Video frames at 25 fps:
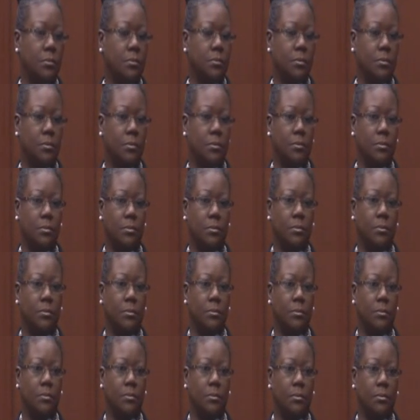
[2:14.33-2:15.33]

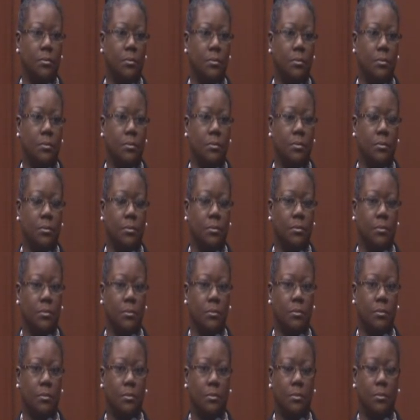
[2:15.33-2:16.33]

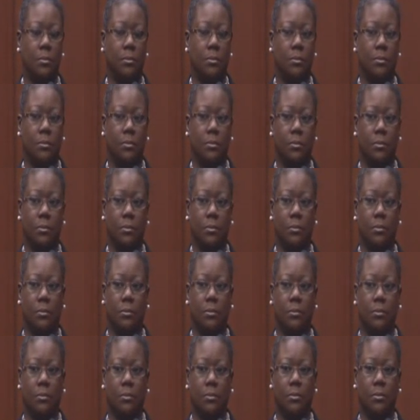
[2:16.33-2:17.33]

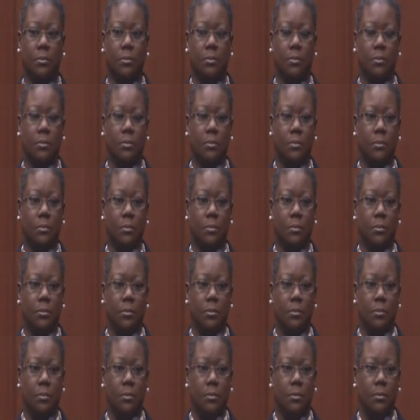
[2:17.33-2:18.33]

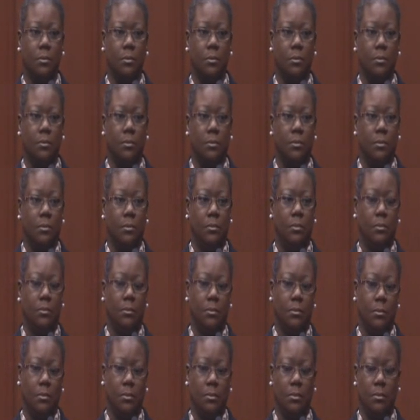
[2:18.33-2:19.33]

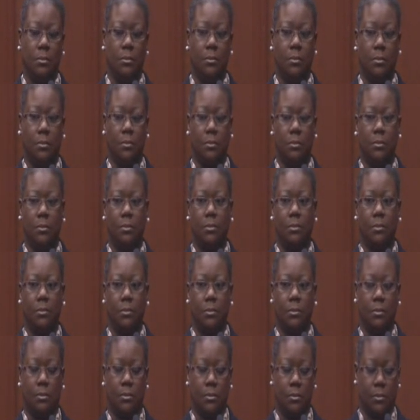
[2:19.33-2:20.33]

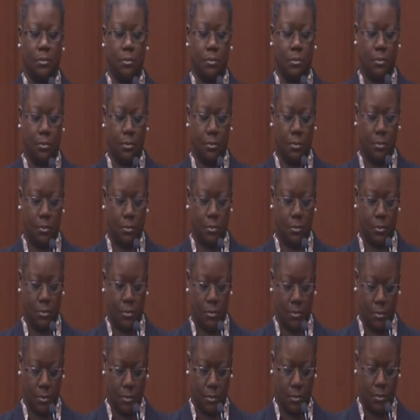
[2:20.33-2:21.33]

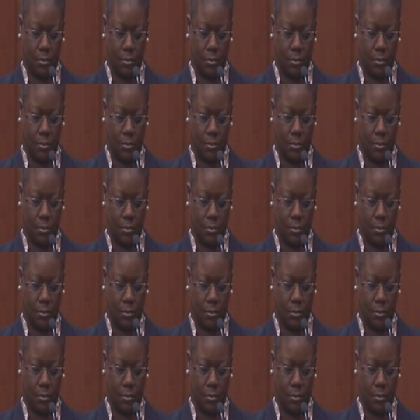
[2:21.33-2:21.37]
No words are spoken by the person on screen.